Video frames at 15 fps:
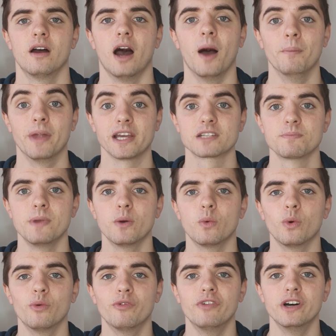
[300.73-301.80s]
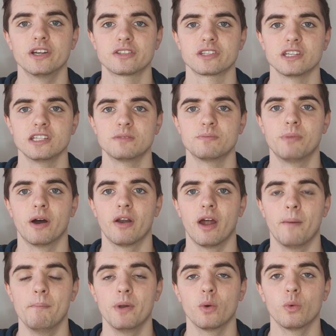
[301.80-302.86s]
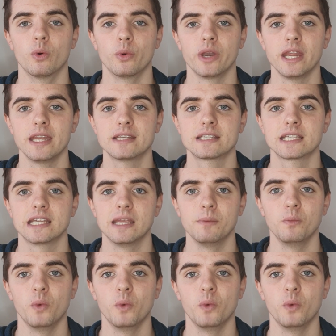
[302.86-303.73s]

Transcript: Up next, Millwall versus Borough, and Millwall need to keep